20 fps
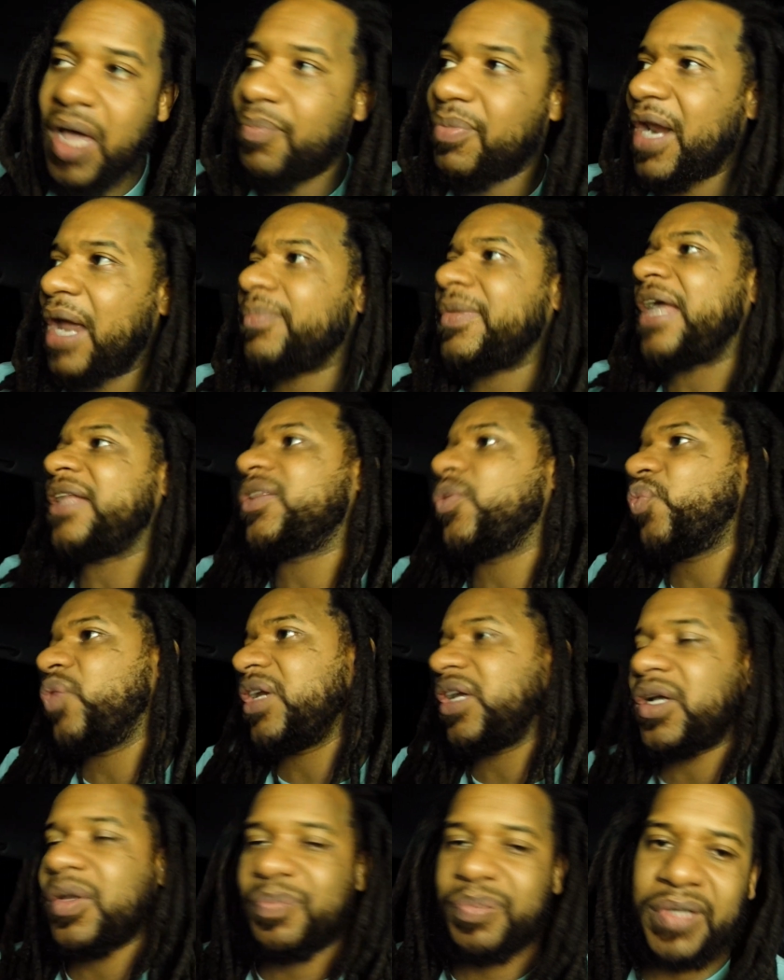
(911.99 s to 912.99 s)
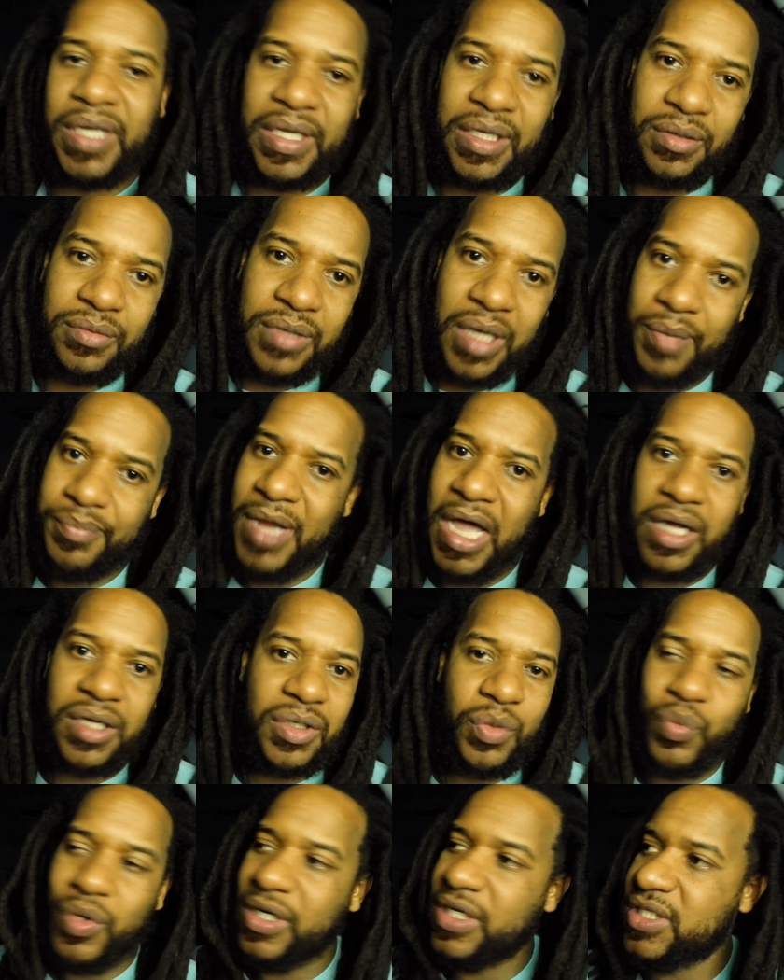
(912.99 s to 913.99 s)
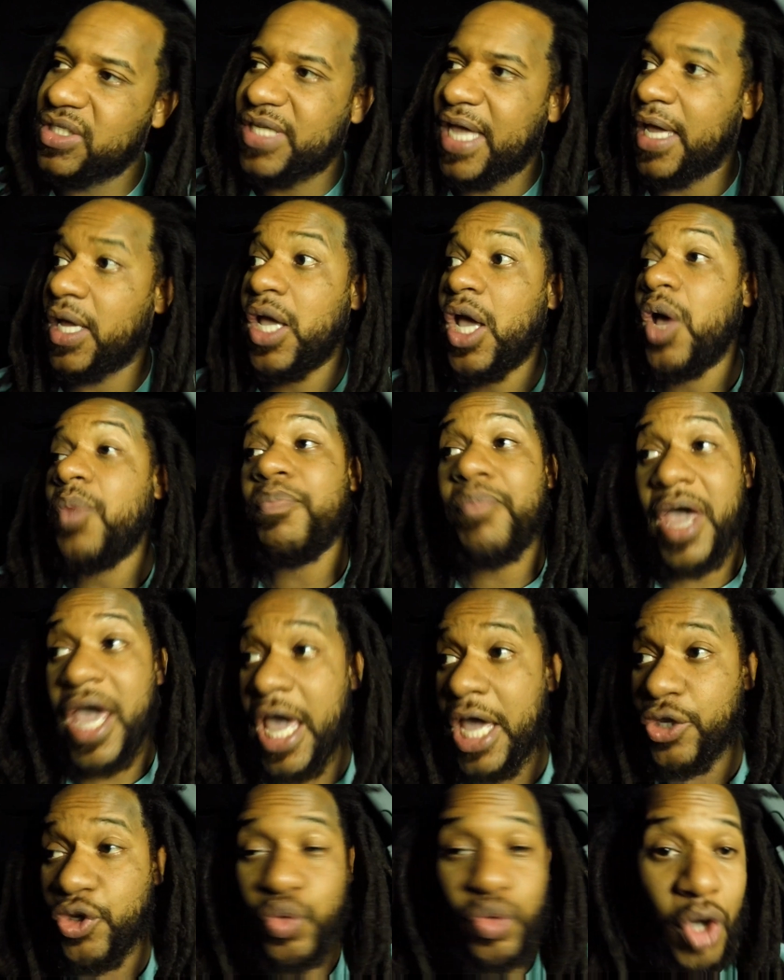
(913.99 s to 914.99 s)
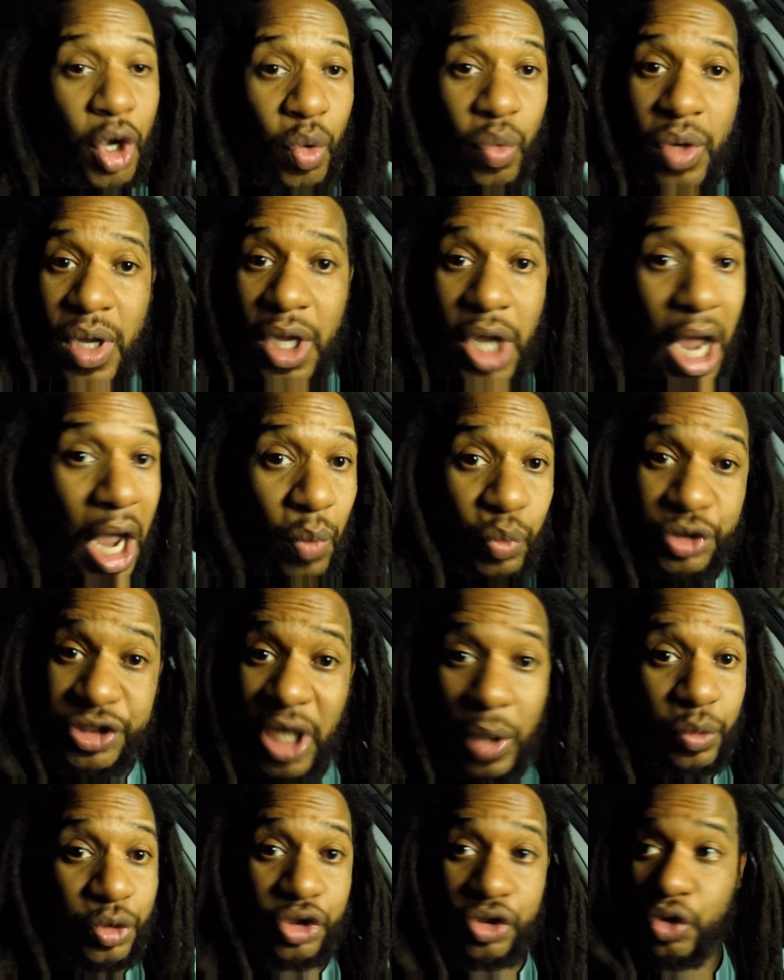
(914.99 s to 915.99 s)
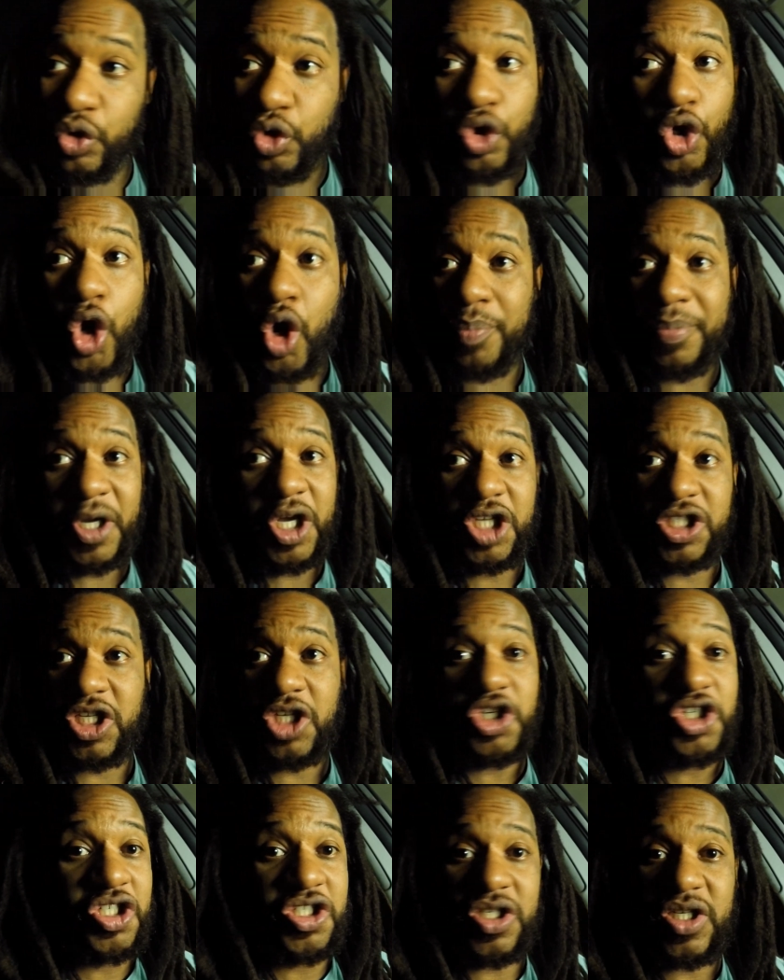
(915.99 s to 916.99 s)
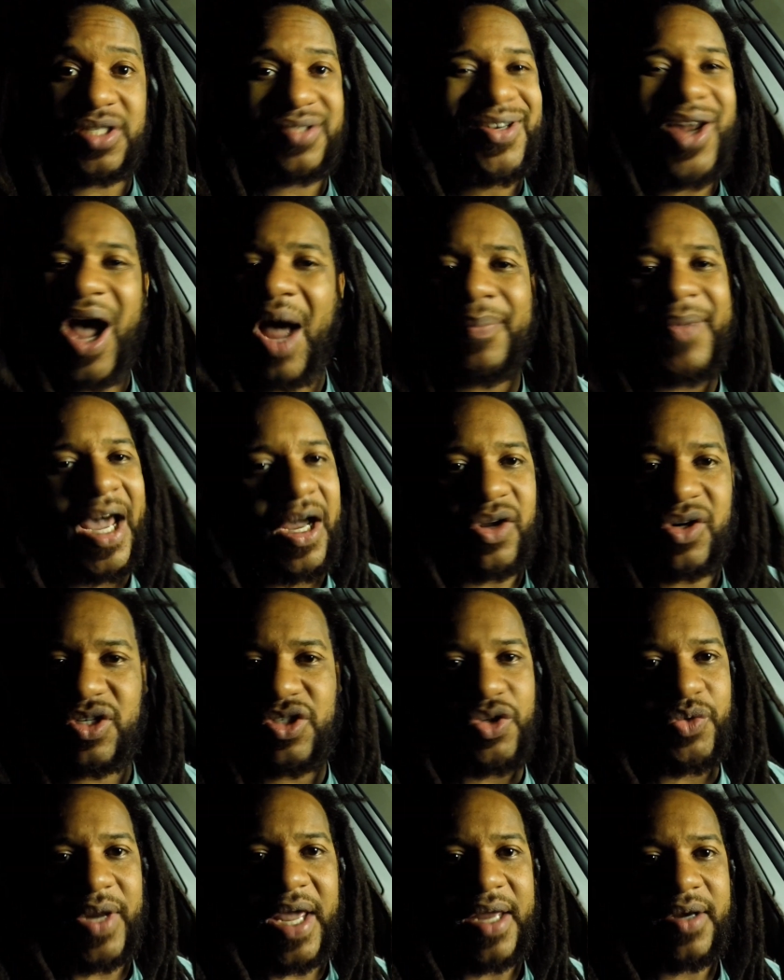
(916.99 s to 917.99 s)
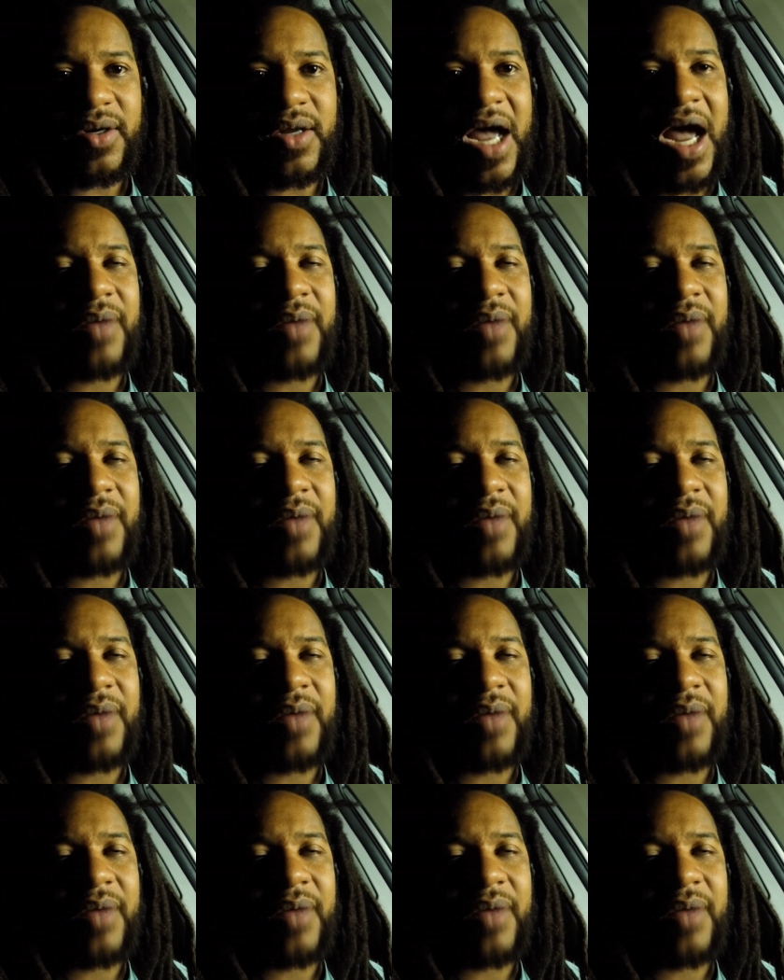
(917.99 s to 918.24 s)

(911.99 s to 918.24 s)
But I'm not the one to complain. I'm not the one to say, man, you know, I wish I was in New York because of da-da-da-da. No, I'm not going to do that.